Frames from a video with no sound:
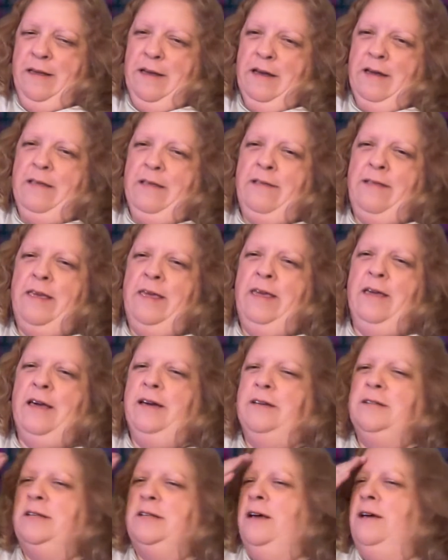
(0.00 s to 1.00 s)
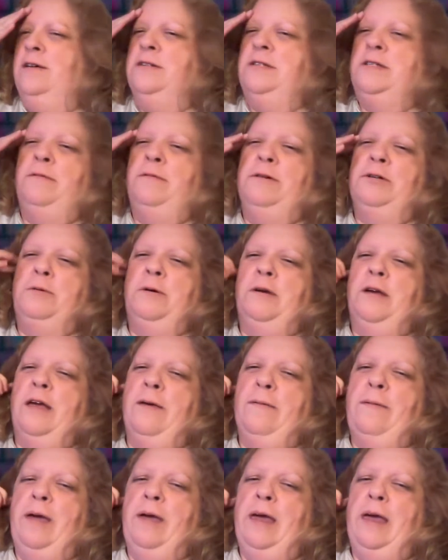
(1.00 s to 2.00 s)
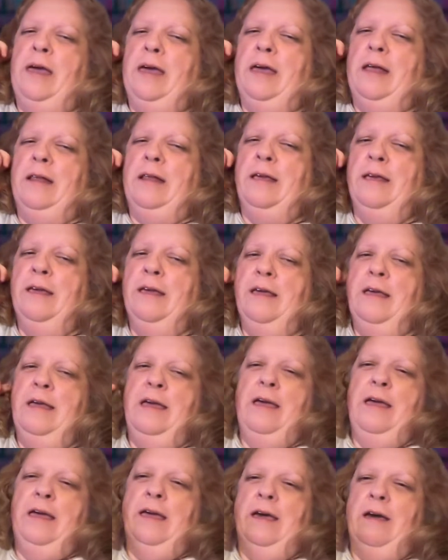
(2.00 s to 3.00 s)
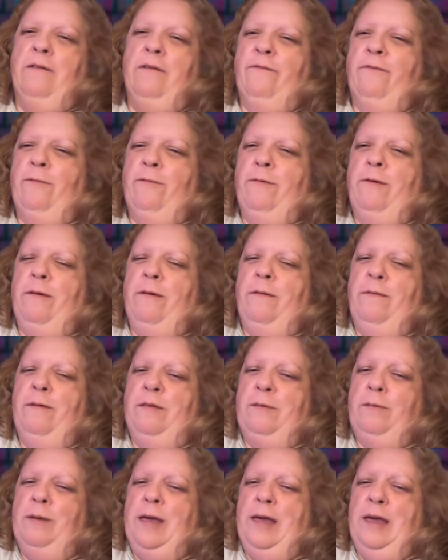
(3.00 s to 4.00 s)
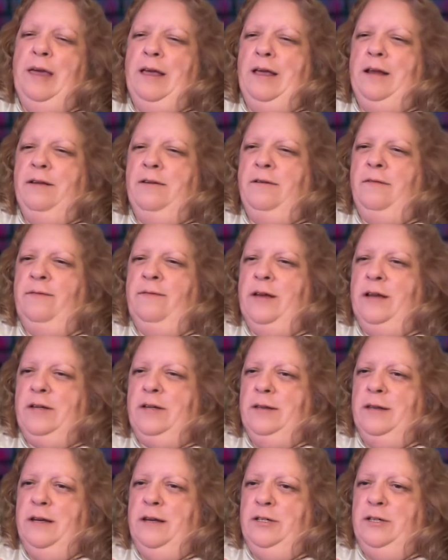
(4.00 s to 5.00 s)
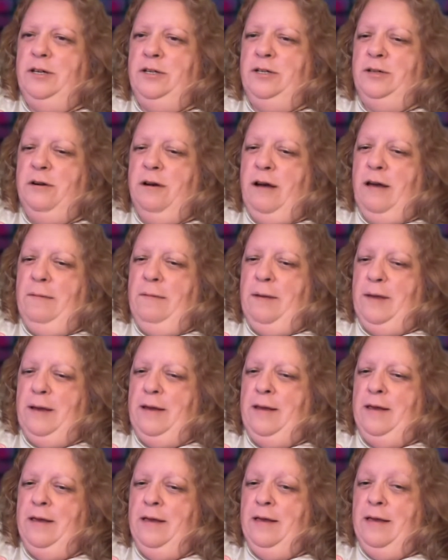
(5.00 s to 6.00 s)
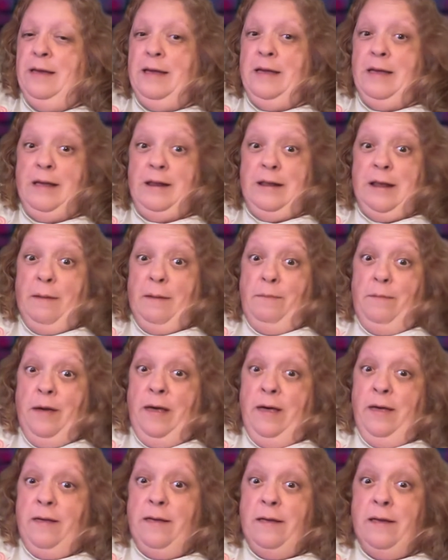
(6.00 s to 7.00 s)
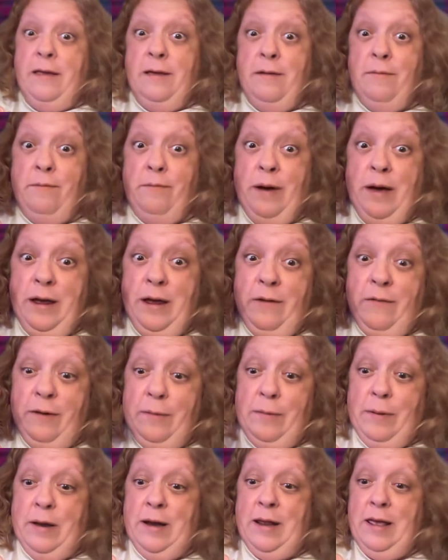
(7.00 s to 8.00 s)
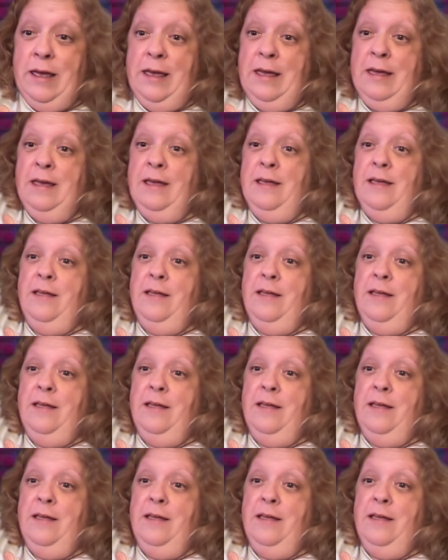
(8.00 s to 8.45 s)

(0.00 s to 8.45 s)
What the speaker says: Thank you guys all so much for coming and hang out with me. And don't forget to like, subscribe, and hit that bell. Bye, everybody.